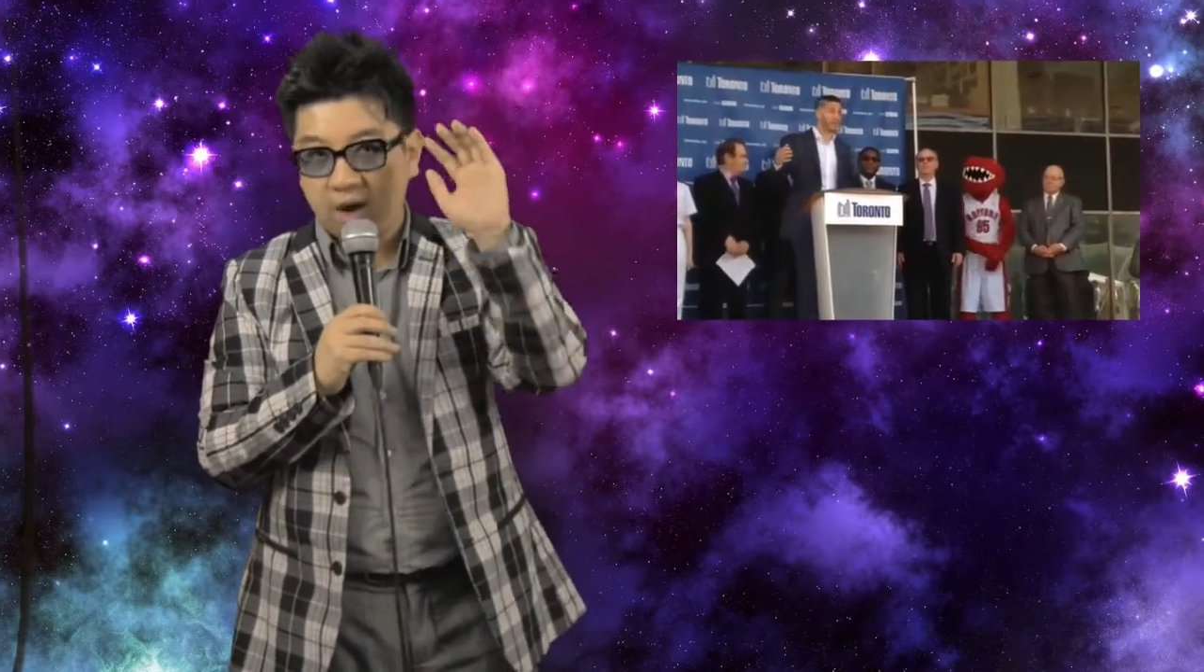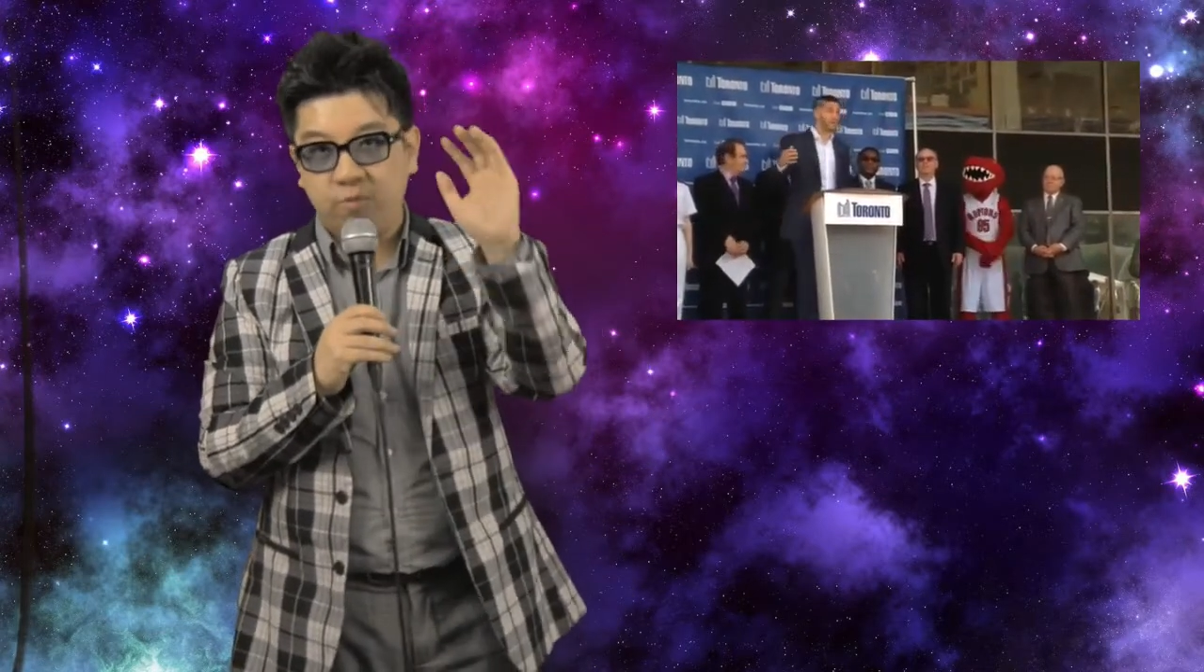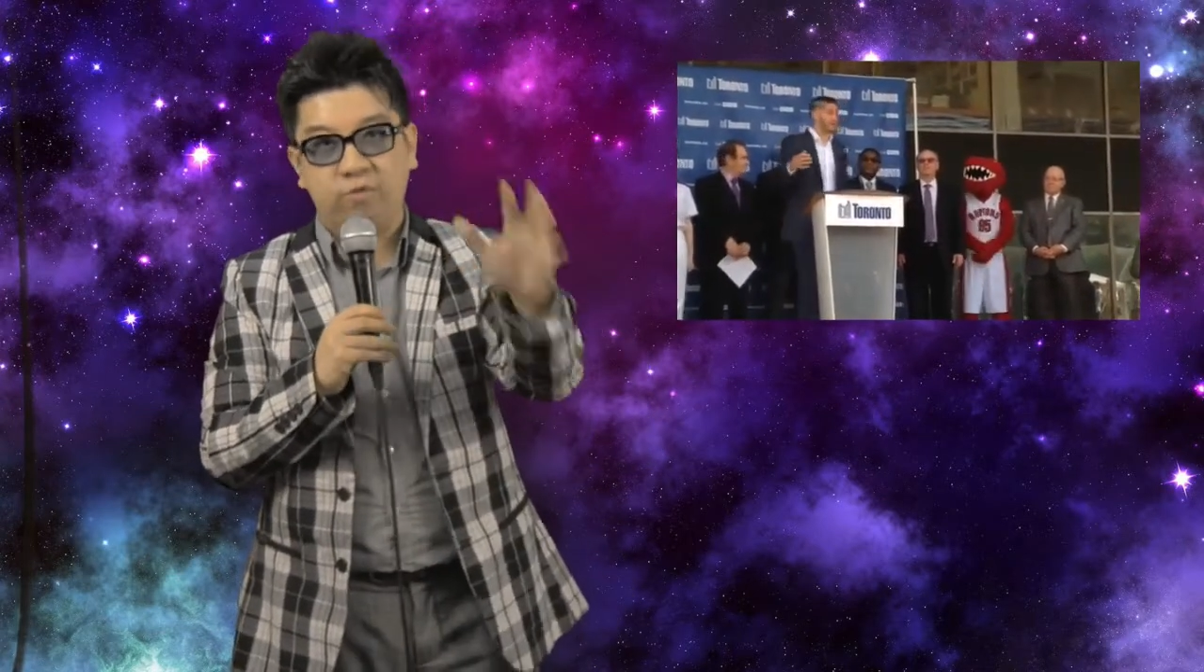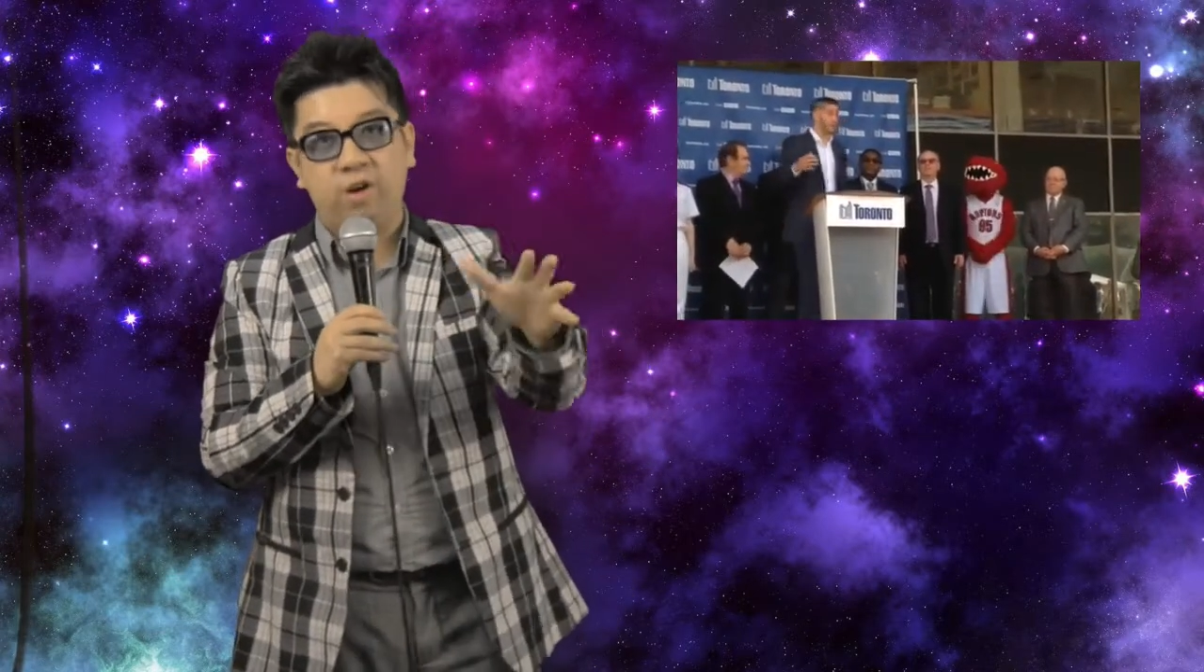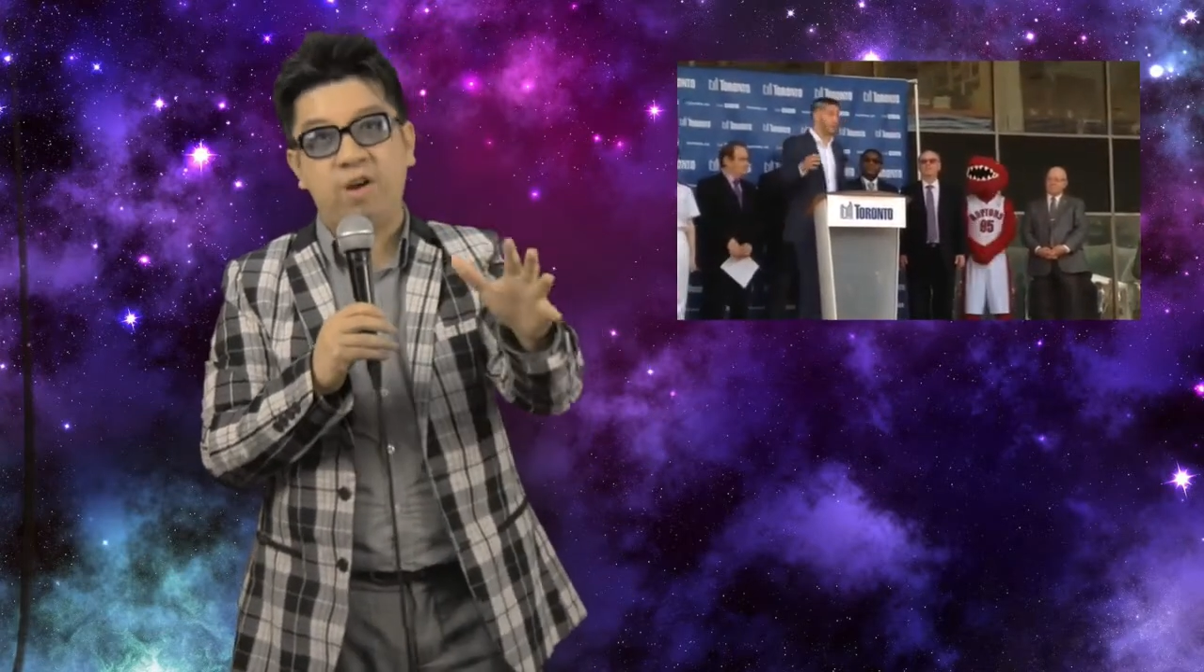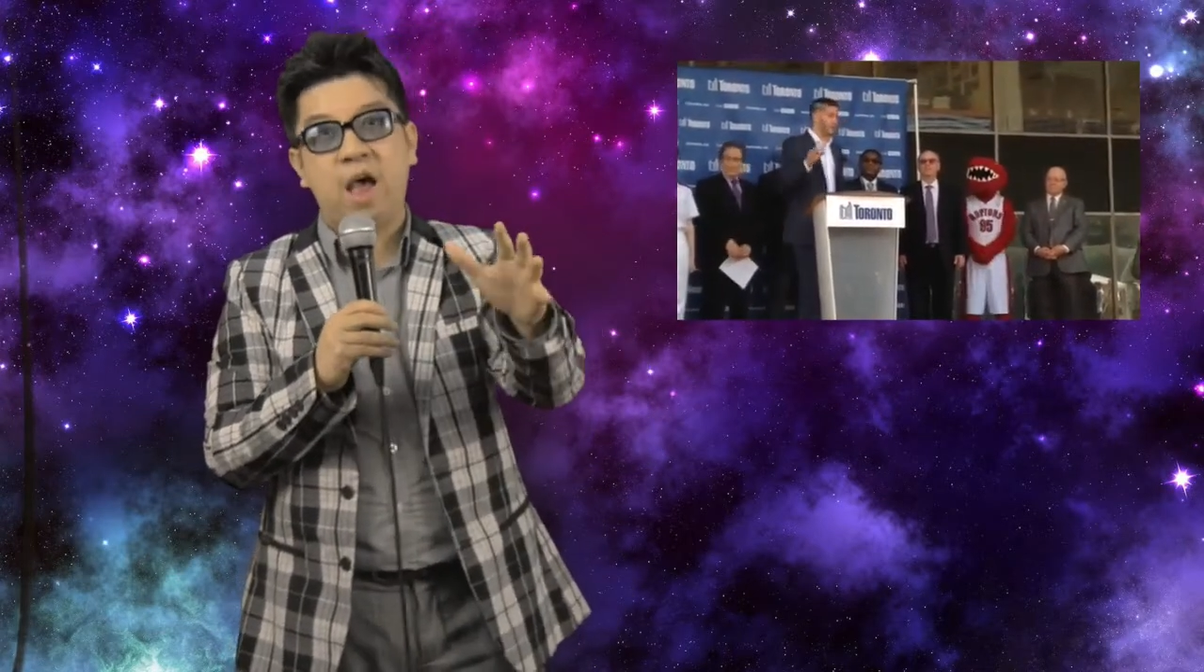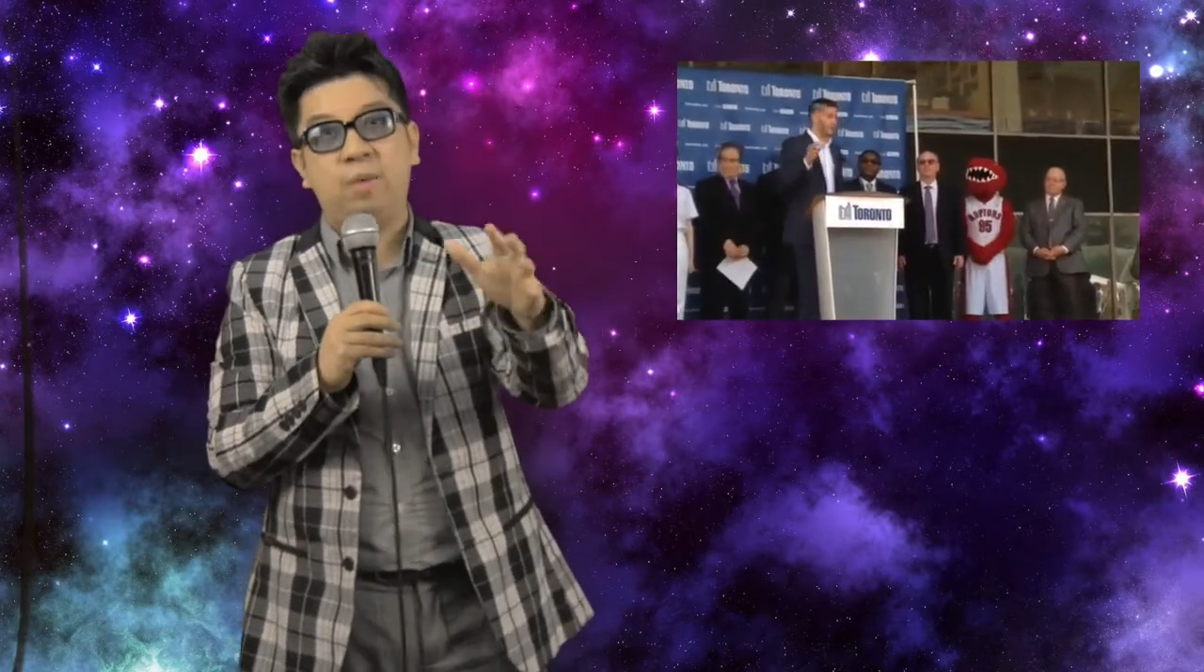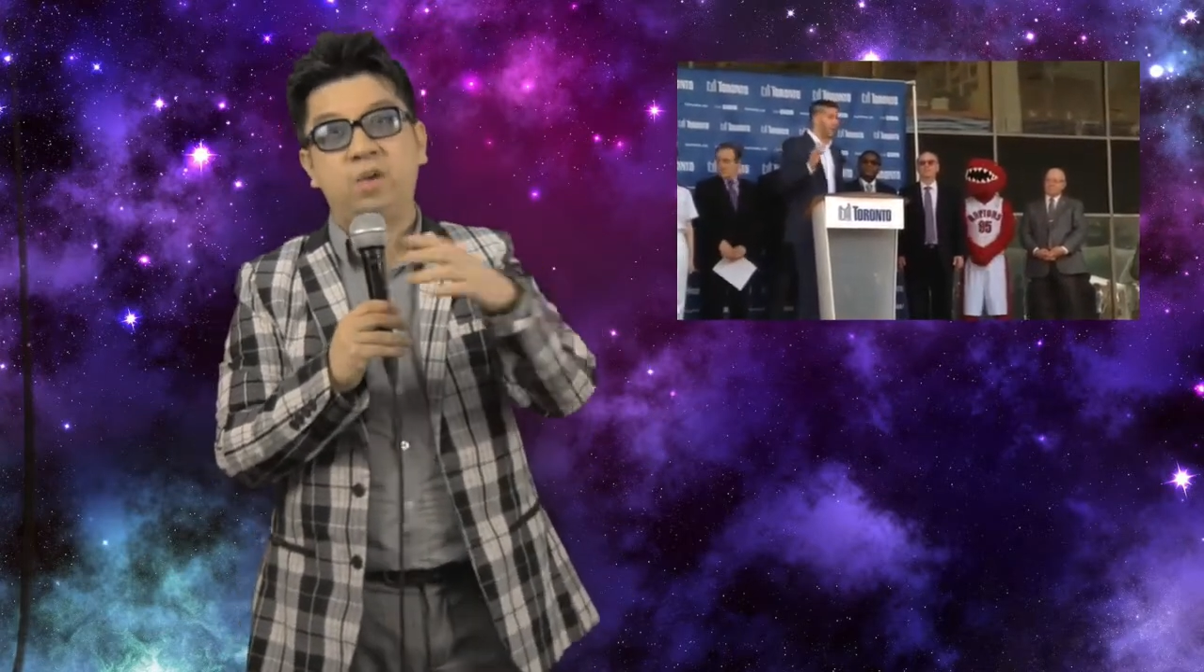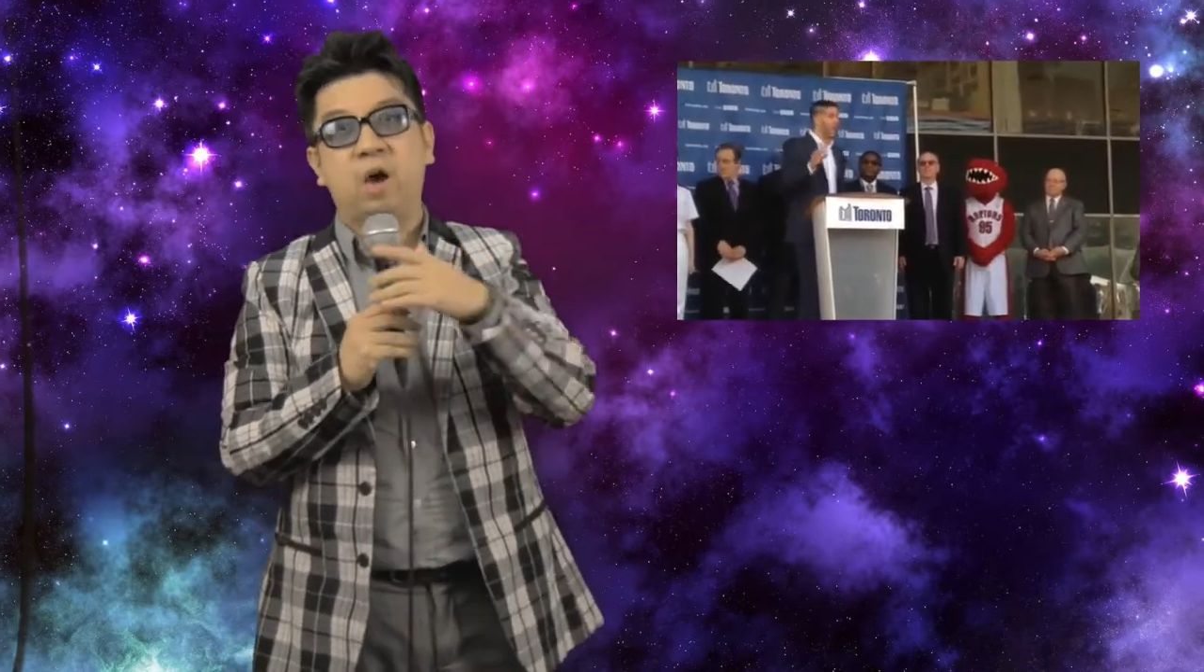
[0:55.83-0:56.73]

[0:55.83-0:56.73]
I'm very happy.